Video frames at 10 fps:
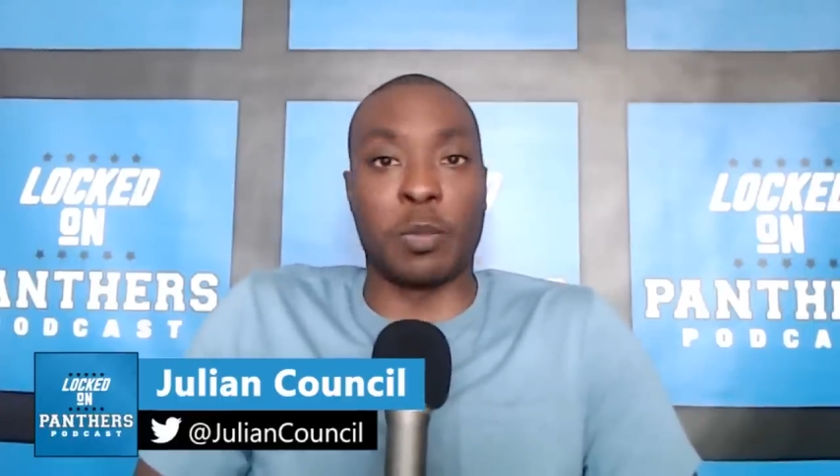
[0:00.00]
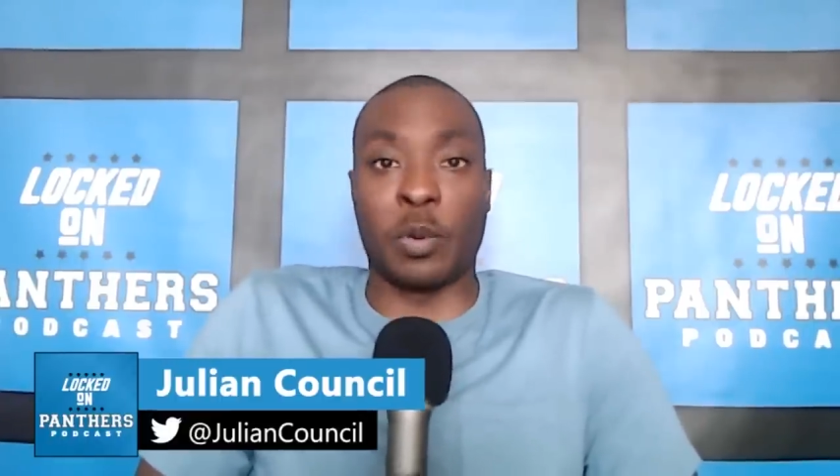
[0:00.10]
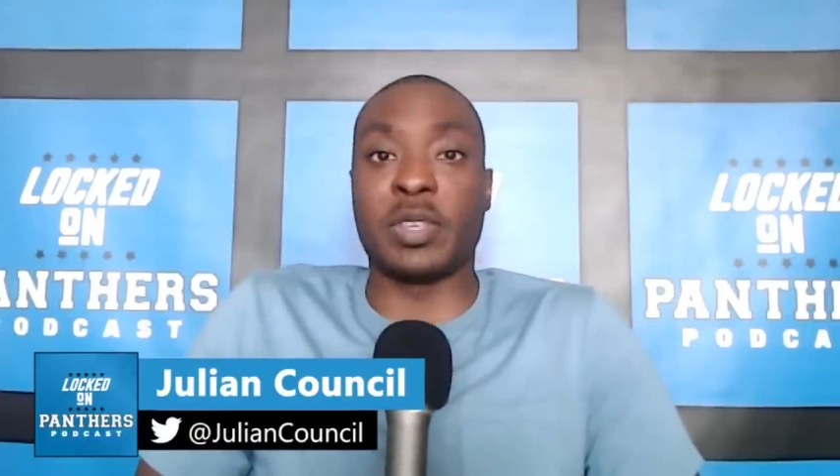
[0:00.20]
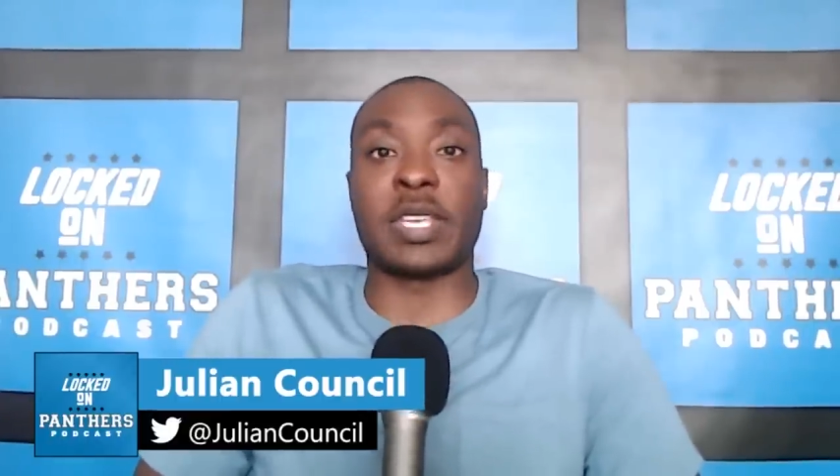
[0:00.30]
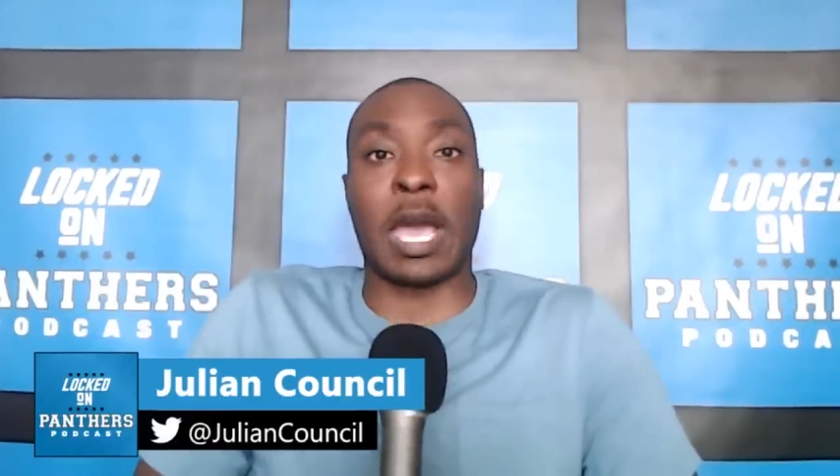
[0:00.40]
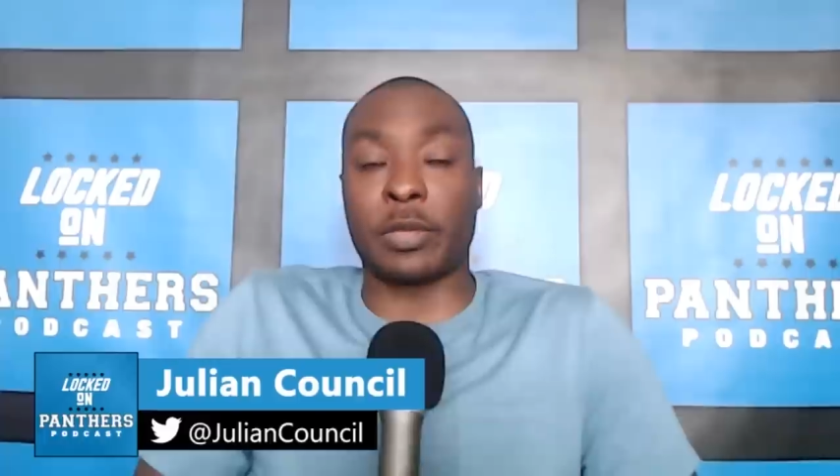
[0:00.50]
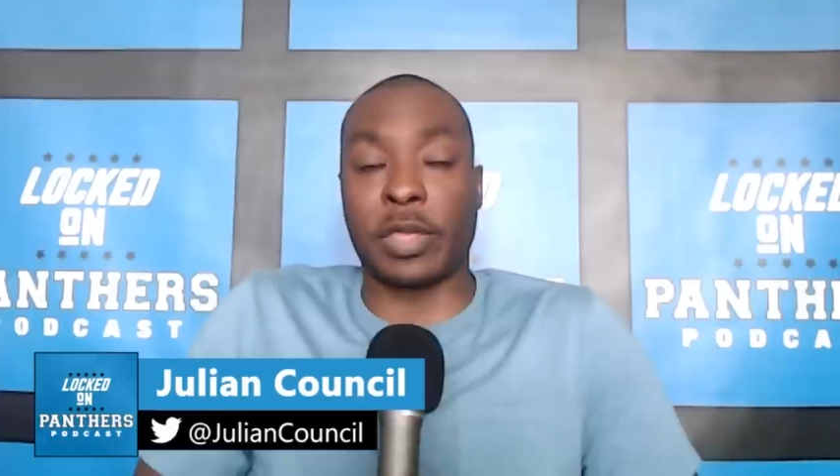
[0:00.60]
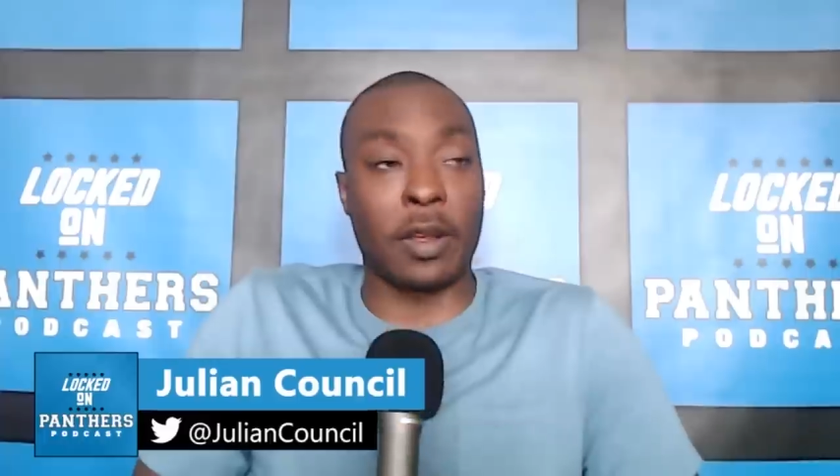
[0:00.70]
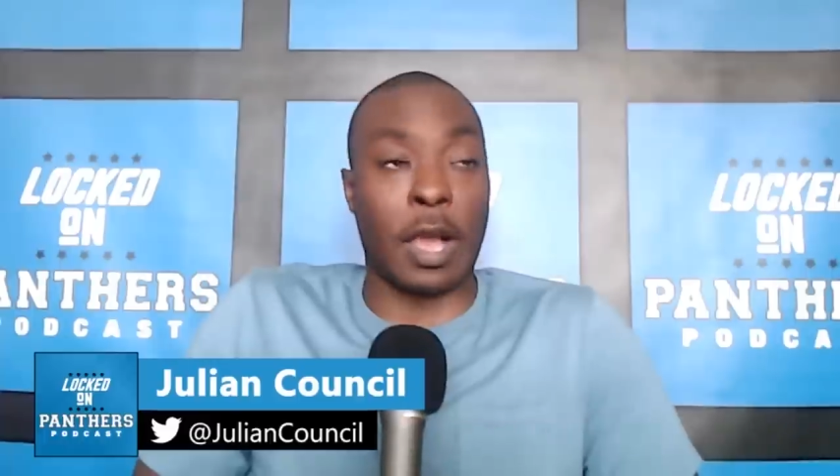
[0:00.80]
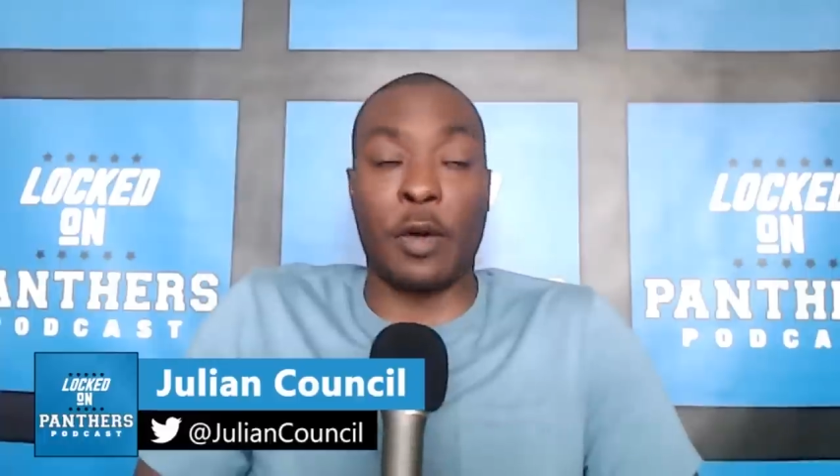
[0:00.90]
But when he's out
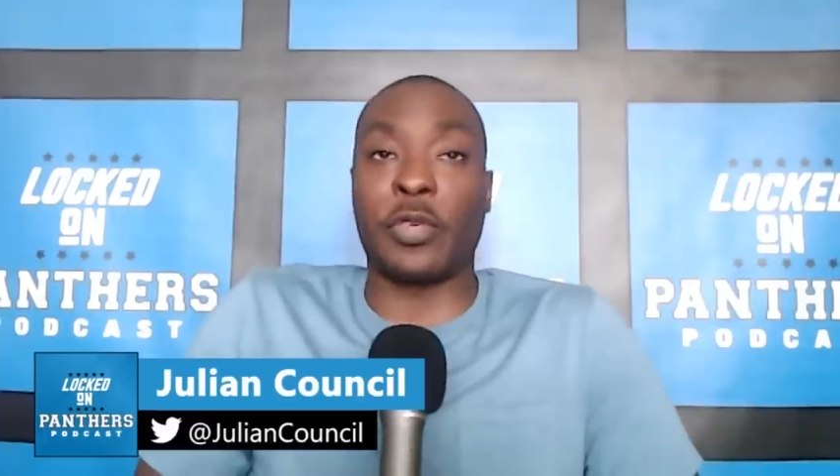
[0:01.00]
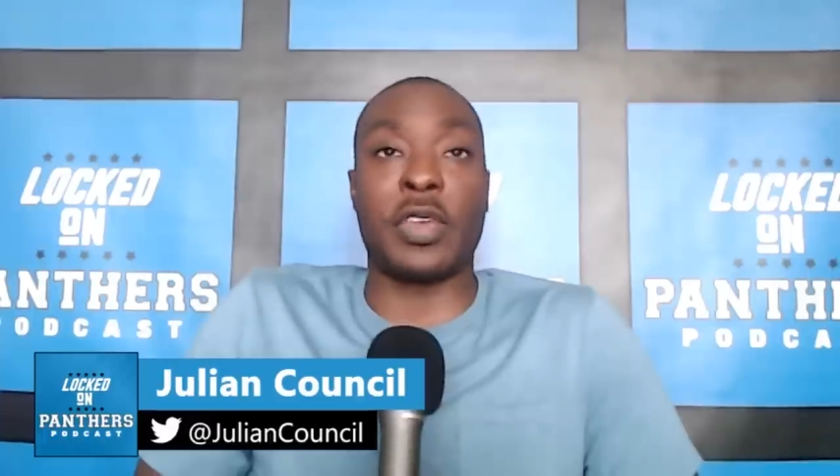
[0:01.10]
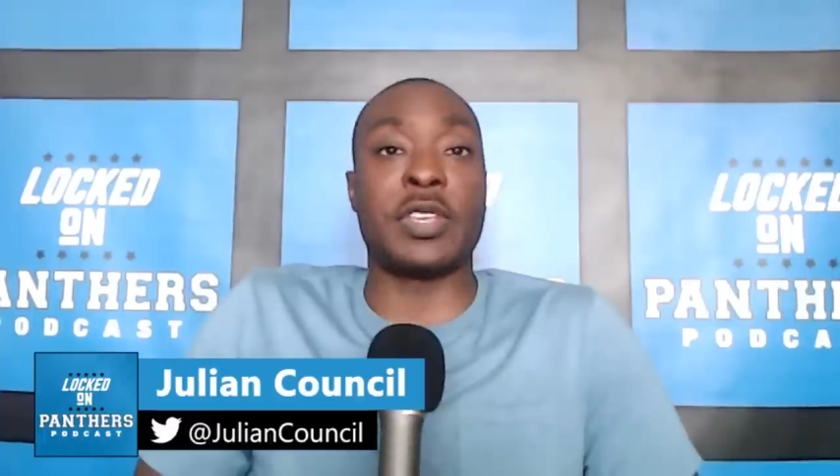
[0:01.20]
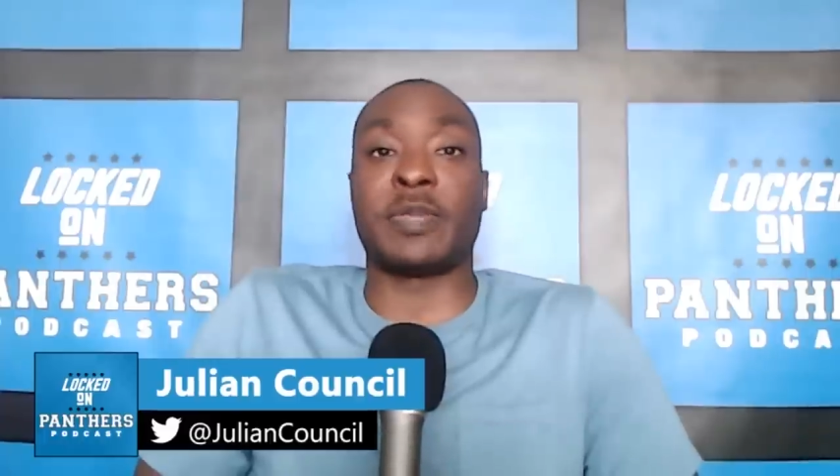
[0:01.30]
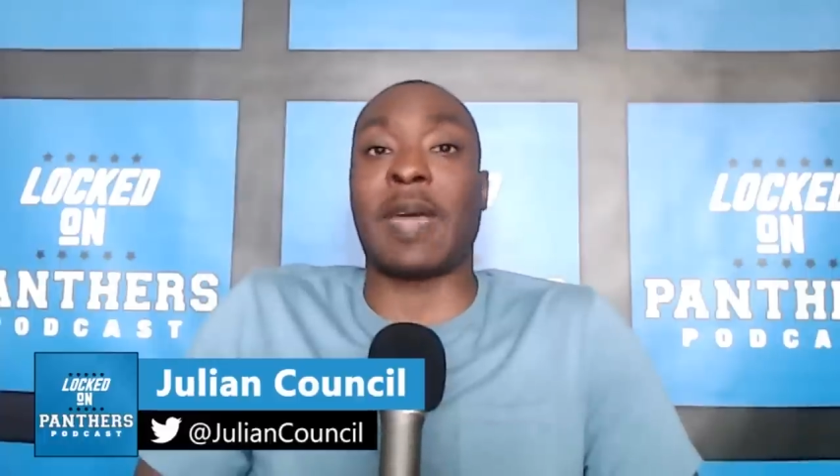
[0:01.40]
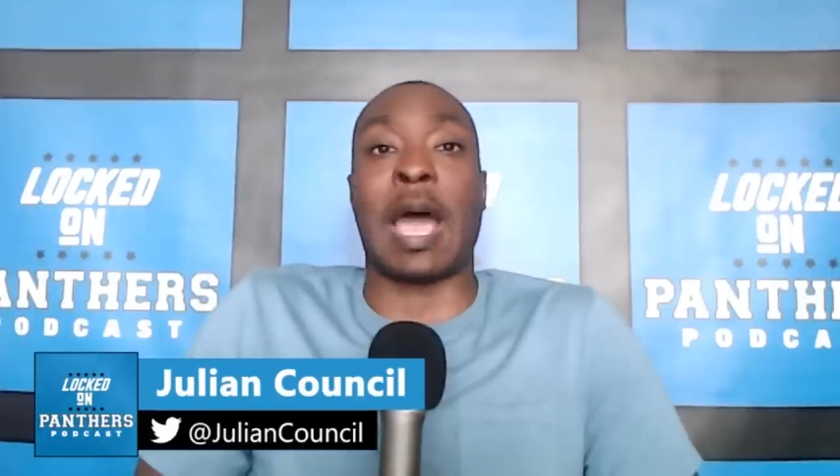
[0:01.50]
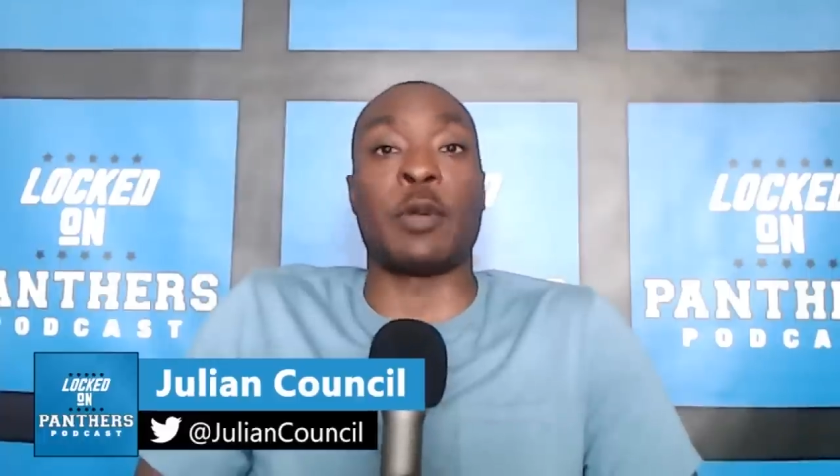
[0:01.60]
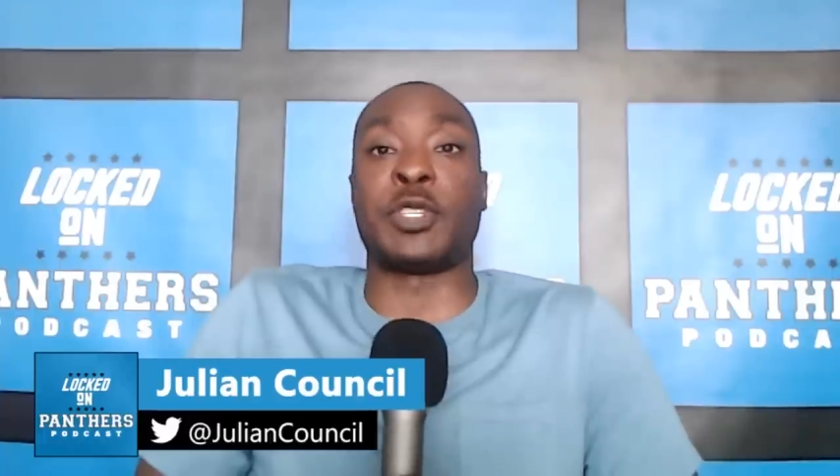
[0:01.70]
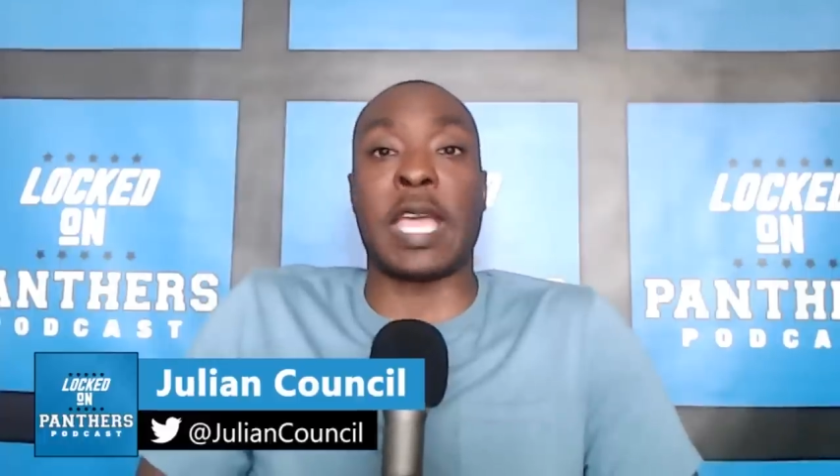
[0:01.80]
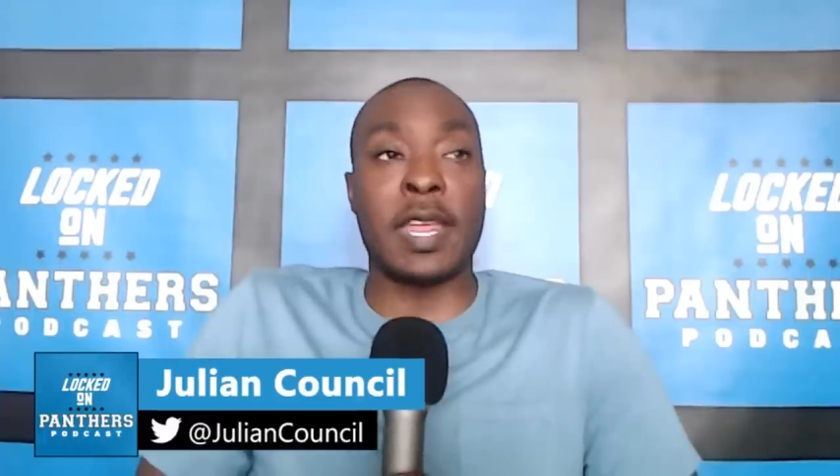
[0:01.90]
there healthy, he's
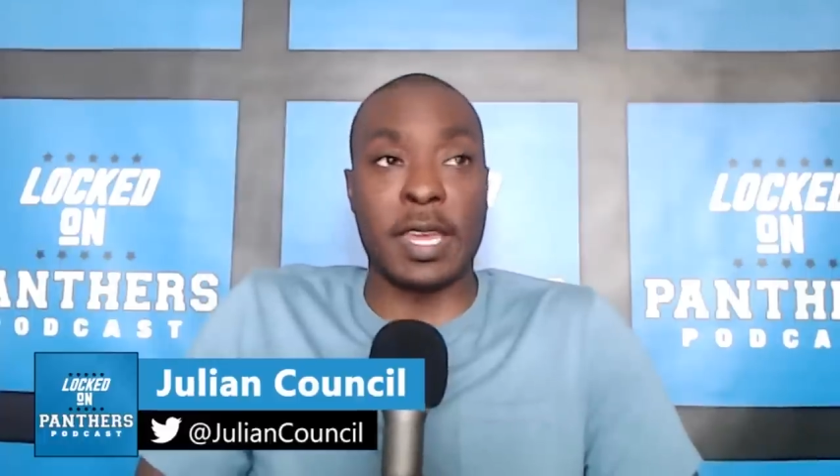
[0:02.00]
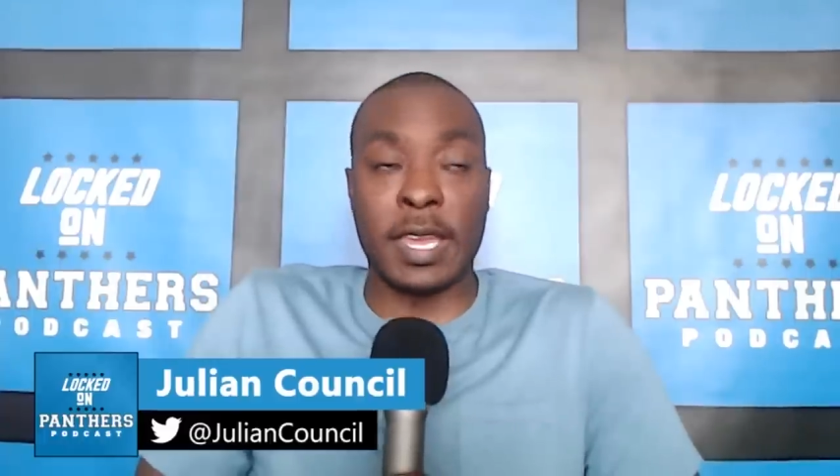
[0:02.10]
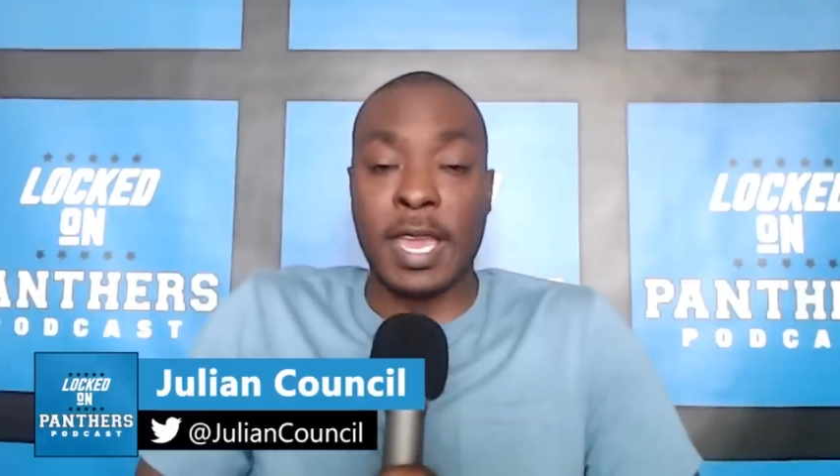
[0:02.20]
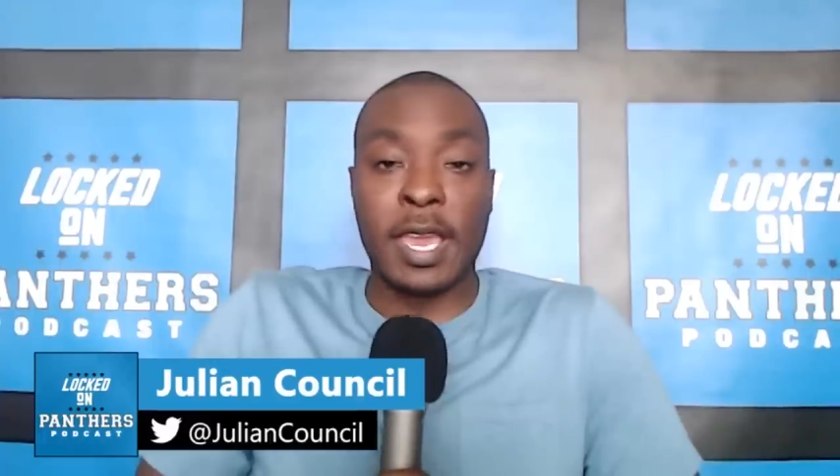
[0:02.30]
outstanding.